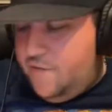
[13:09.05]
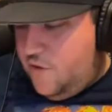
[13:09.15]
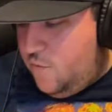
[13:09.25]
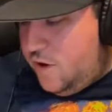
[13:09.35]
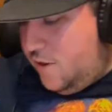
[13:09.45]
if
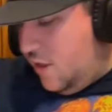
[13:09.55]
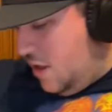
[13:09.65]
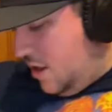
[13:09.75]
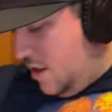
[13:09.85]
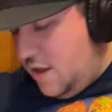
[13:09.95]
you will,
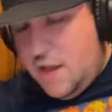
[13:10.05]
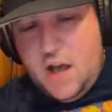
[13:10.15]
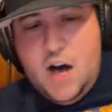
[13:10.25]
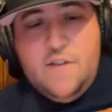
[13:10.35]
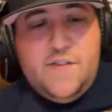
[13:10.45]

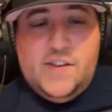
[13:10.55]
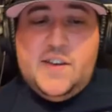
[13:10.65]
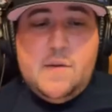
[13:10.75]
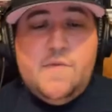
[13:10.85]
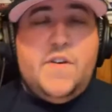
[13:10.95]
of the
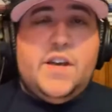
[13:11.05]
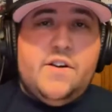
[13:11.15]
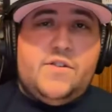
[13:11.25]
same figure.